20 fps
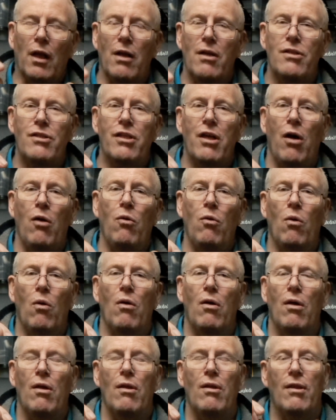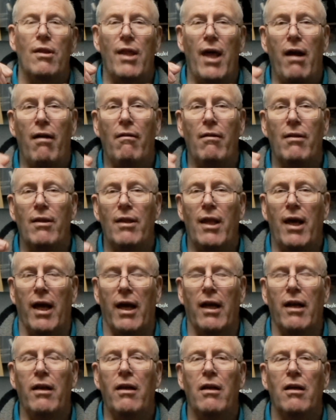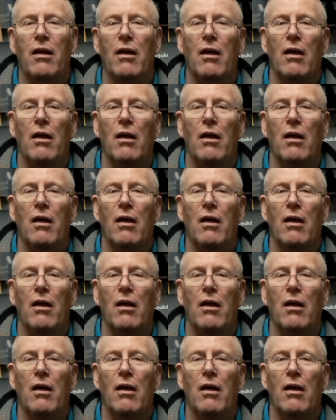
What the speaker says: So there and then